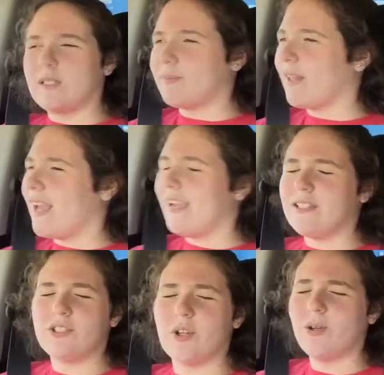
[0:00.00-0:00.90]
it's
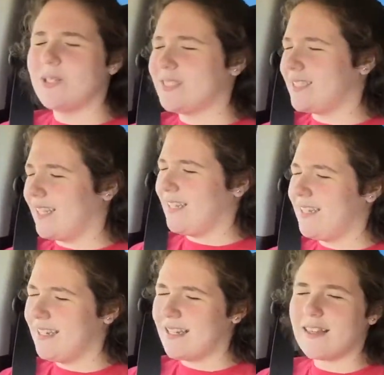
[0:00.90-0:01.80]
plain to
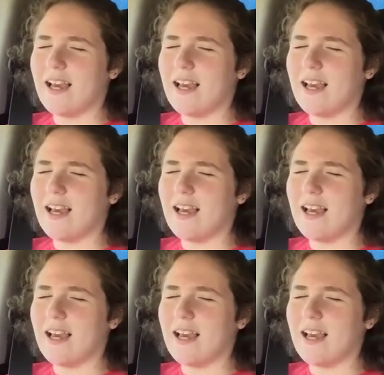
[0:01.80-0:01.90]
see